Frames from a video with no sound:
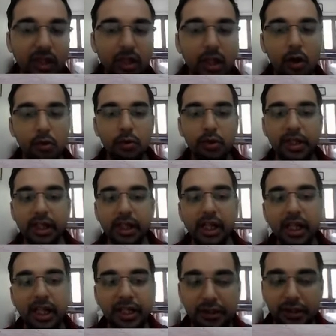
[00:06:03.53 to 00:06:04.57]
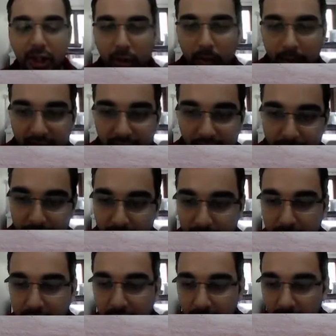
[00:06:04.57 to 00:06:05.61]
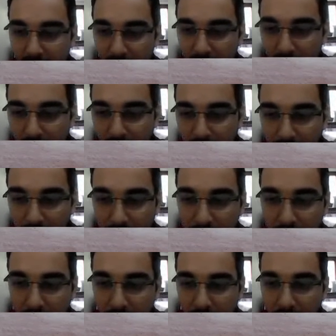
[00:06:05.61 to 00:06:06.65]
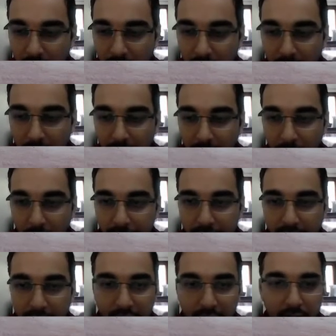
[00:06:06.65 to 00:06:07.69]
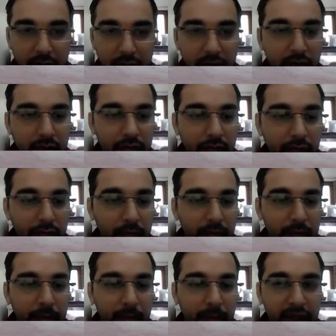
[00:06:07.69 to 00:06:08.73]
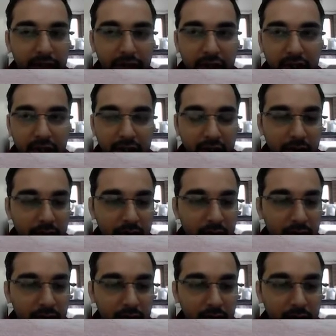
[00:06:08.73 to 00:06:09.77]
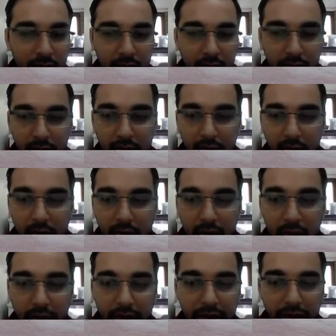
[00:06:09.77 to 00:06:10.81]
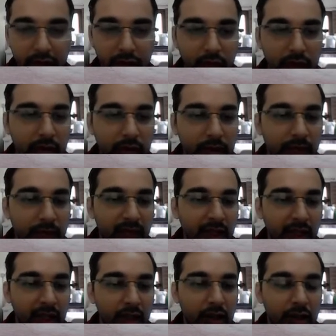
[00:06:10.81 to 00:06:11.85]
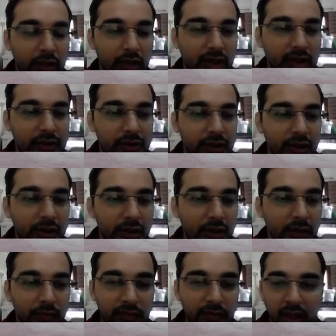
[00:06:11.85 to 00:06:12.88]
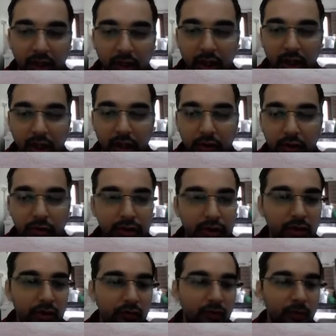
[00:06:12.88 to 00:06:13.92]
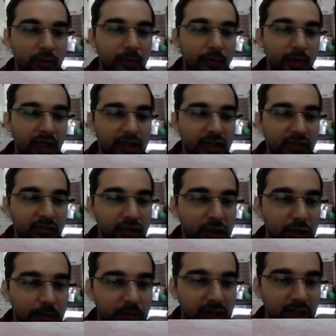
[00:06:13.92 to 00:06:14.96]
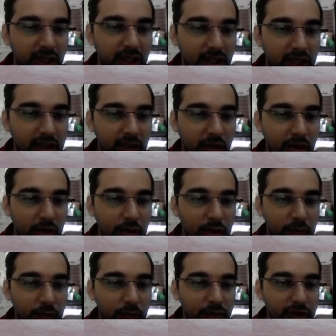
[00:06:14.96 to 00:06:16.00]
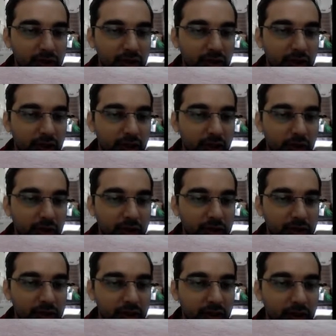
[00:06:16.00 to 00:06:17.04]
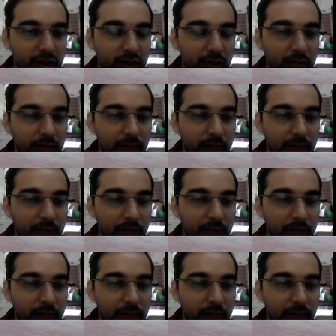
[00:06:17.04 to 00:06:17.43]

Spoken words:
Now to regain its aromatic structure, the hydrogen from the benzene, okay, this one, you can see hydrogen from the benzene, which is present at the ortho position that you can see here.